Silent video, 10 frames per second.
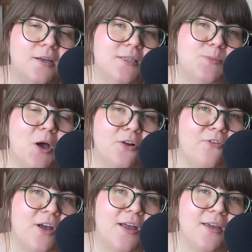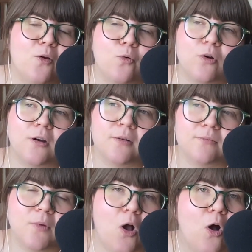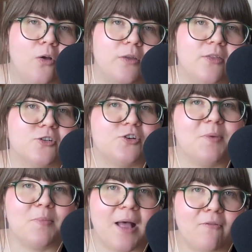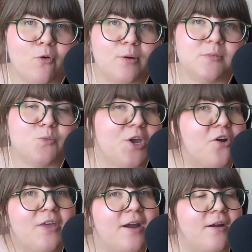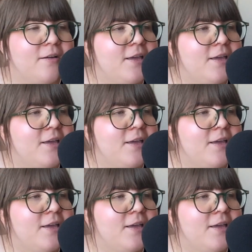Spotify, or all the other streaming platforms. We are there.